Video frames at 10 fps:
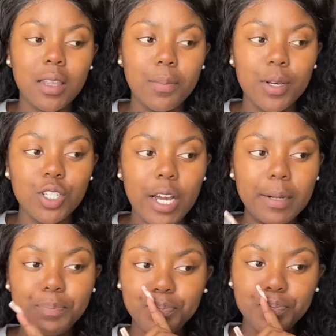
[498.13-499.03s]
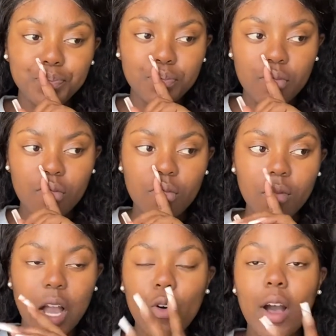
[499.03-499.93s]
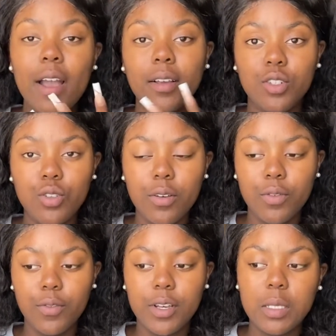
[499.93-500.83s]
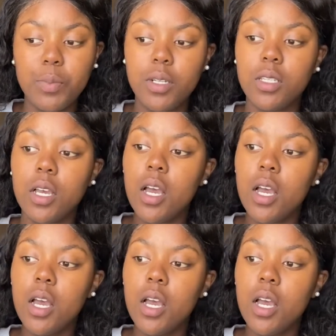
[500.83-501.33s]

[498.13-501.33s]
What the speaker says: the picture, or I do a full face beat.